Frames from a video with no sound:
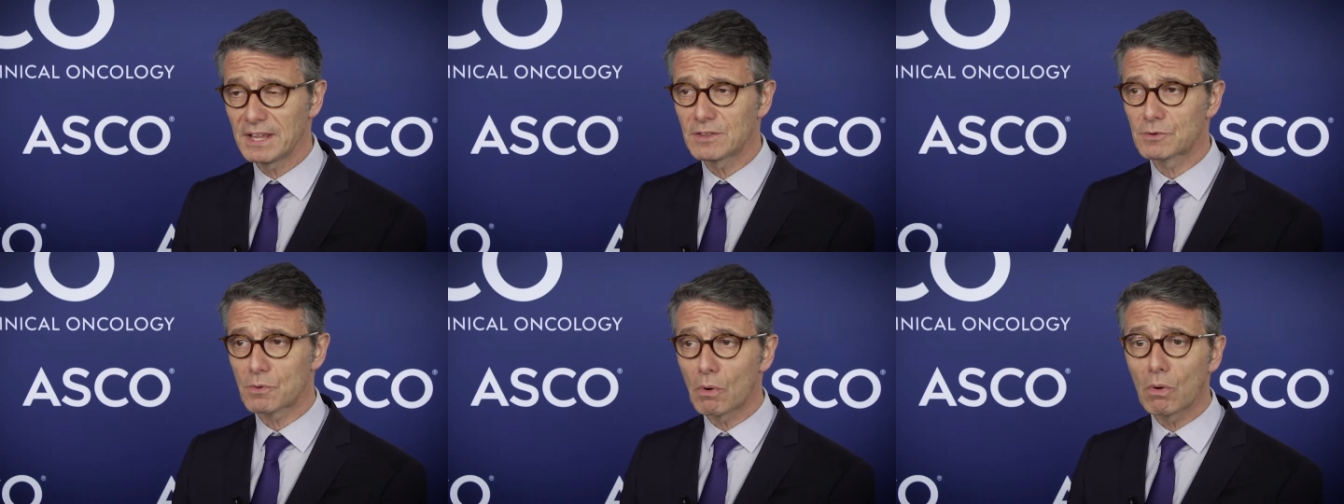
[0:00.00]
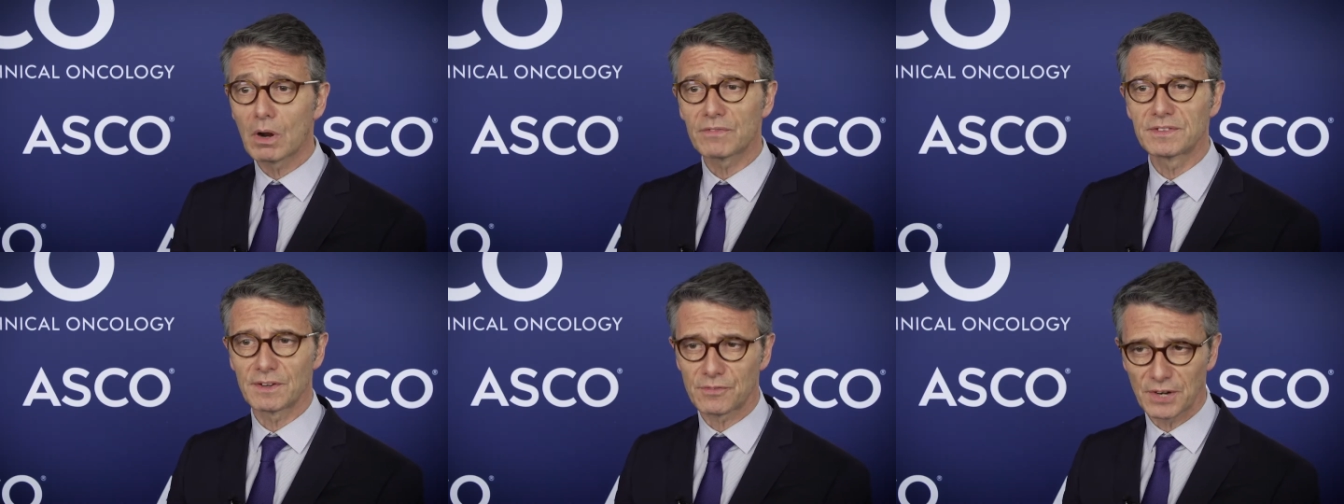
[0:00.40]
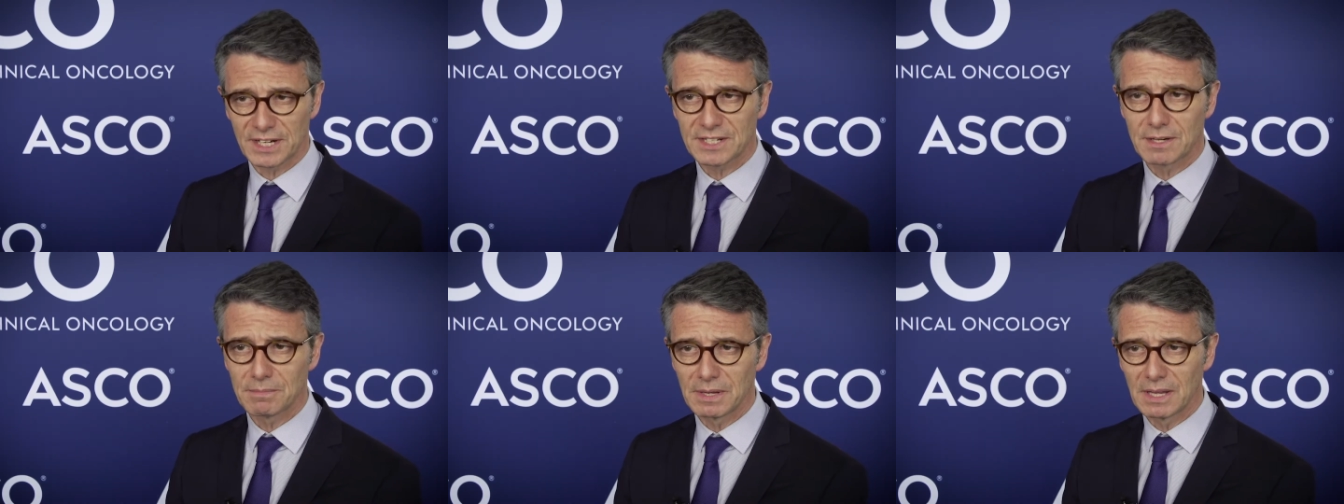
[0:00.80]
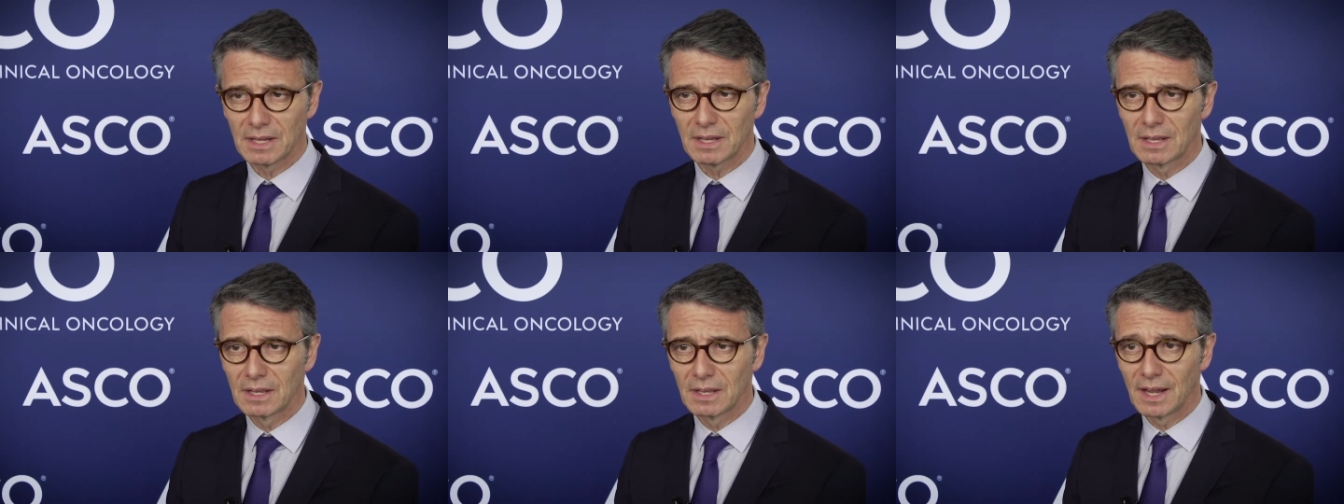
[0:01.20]
the role of
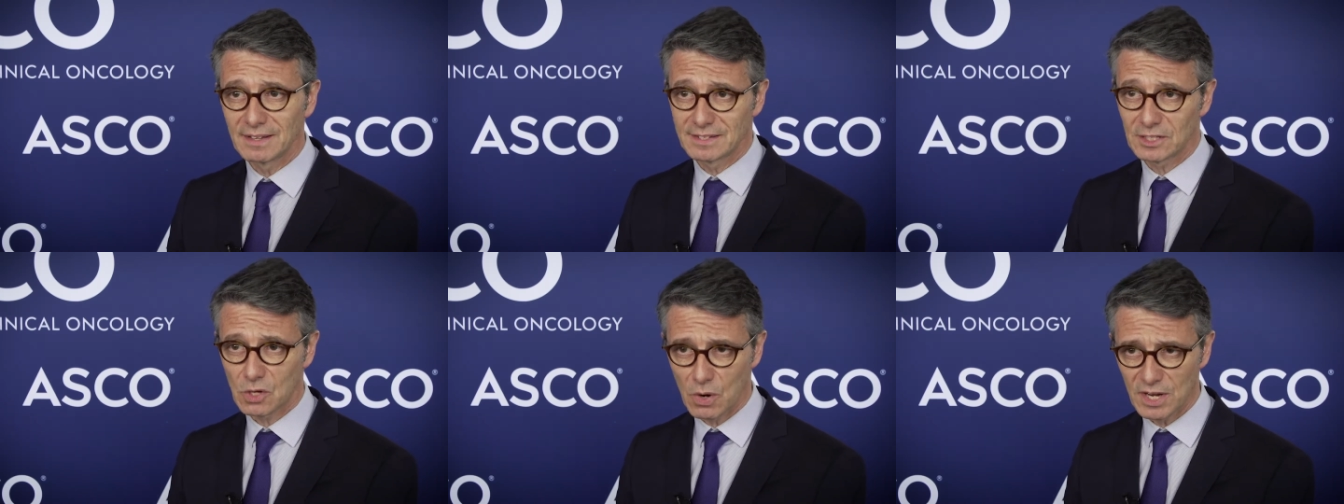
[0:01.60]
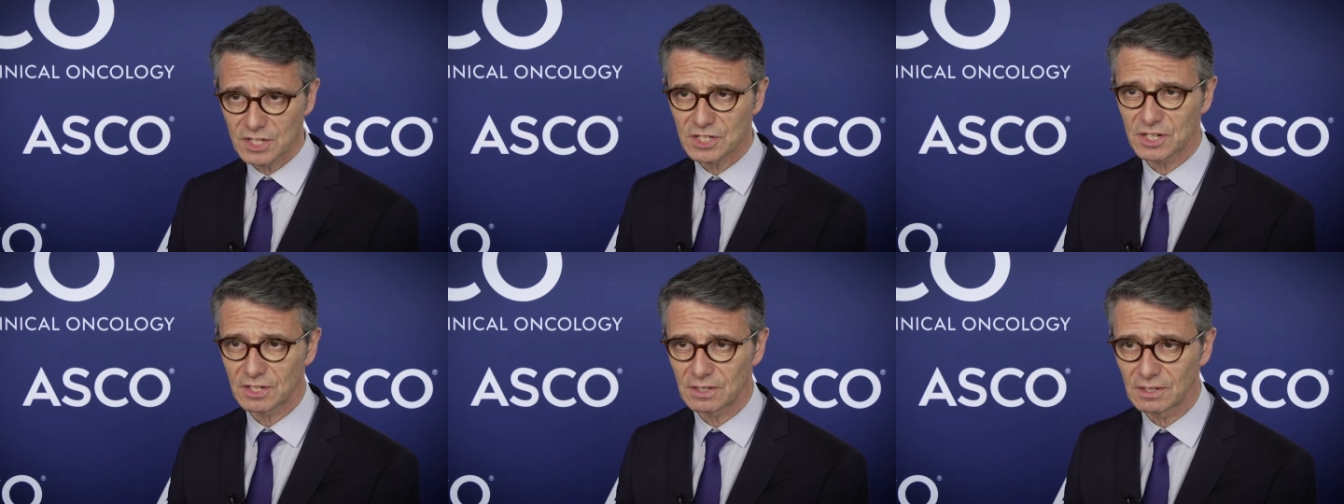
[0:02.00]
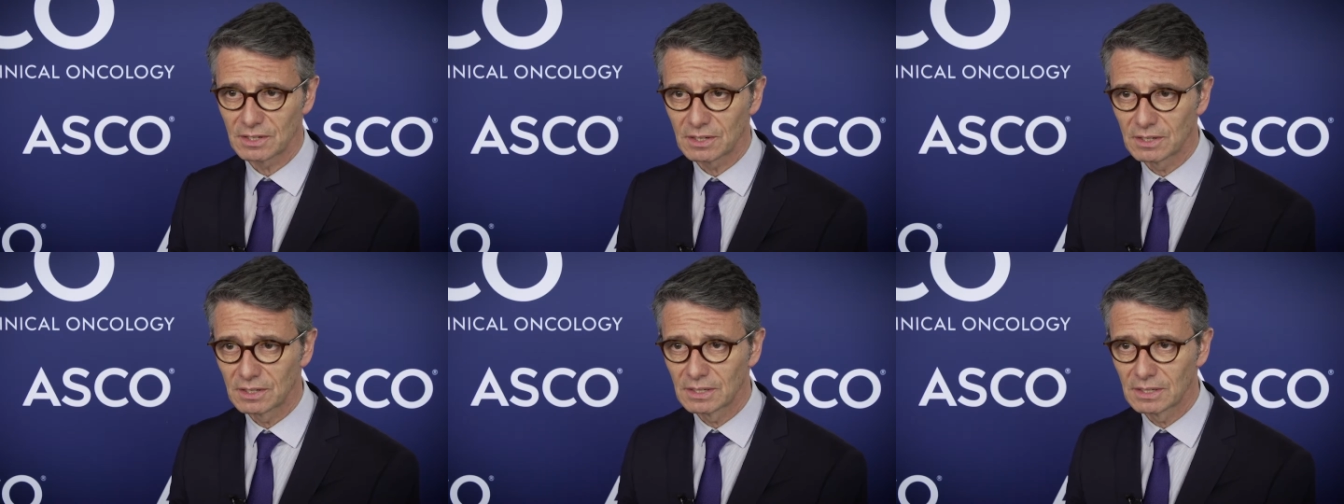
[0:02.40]
nephrectomy is in question.